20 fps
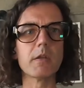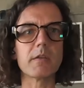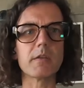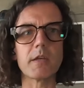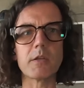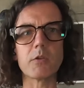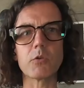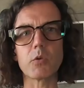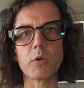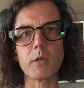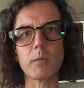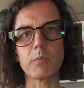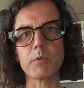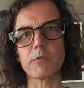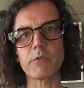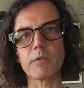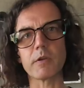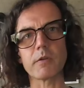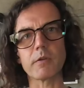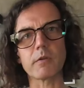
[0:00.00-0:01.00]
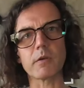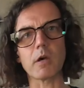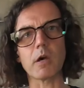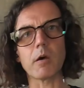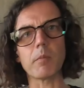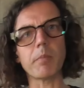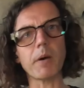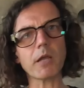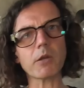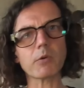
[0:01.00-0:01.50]
10-20%
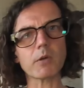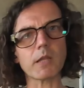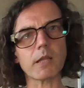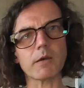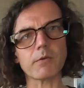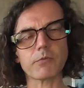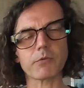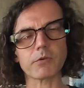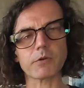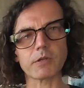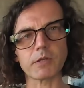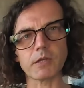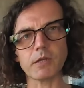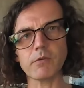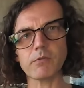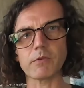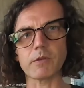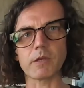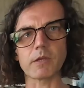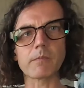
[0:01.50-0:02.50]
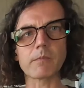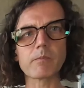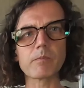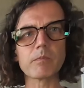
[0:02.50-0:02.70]
battery life for the evening.